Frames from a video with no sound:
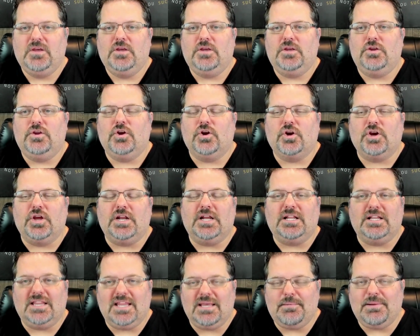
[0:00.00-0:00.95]
you're going to
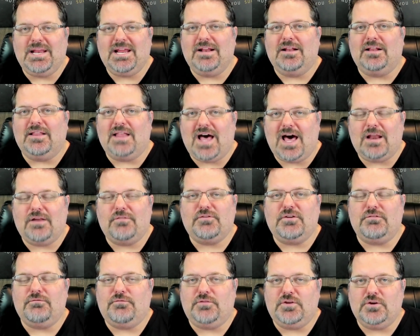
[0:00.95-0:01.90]
eliminate a lot of
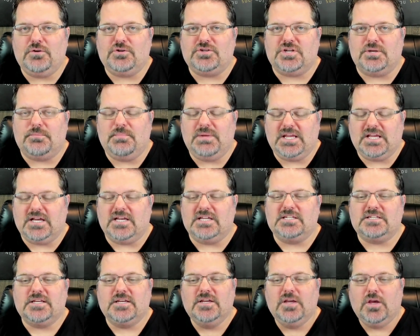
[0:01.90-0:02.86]
confusion,
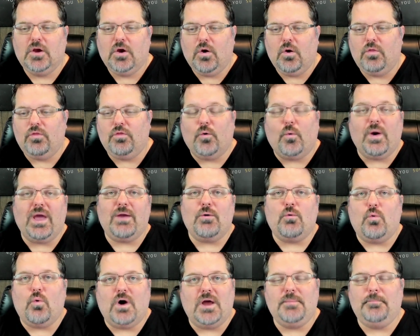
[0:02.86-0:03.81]
because the way
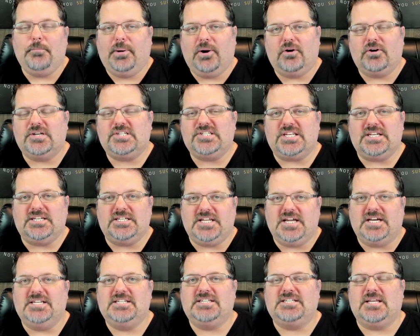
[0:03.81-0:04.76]
one person
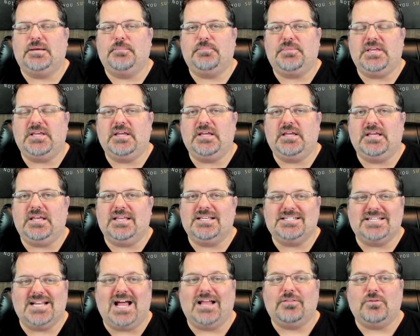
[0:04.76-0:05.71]
does something
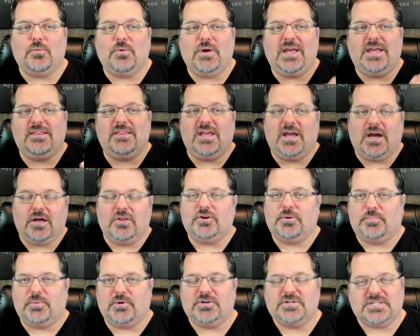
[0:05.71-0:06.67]
is not the way the
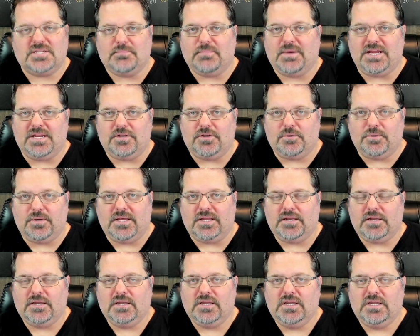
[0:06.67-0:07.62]
other person might do it.
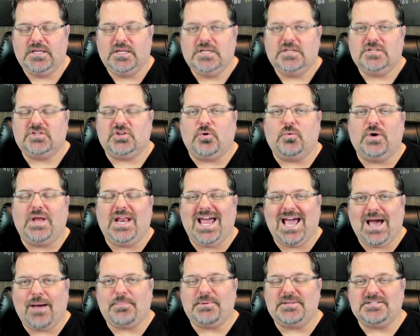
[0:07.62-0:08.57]
So what
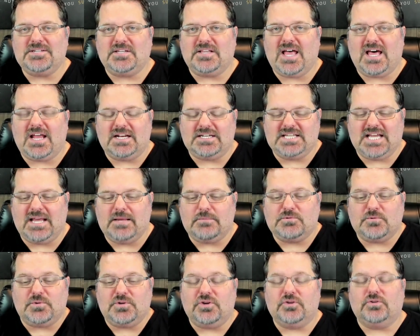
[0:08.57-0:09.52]
happens a lot of
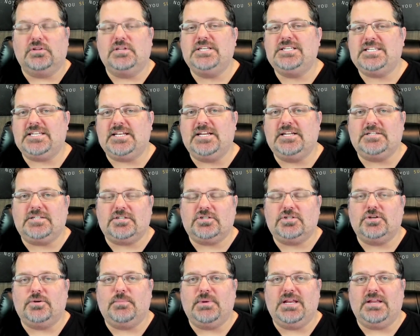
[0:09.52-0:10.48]
times when you're listening to
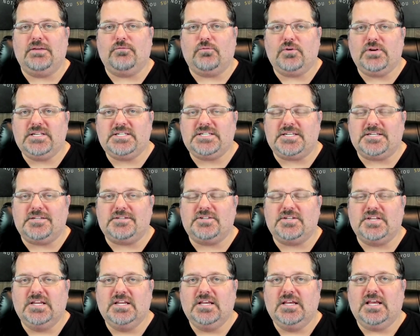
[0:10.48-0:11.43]
too many
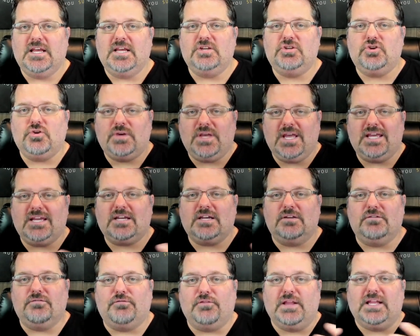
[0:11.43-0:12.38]
voices is you get
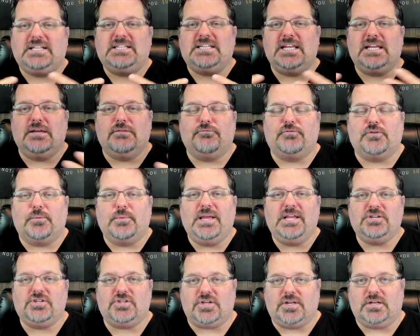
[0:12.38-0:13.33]
conflicting
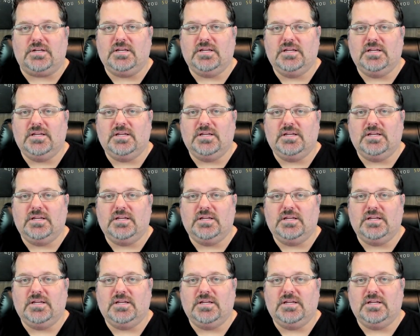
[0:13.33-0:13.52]
information.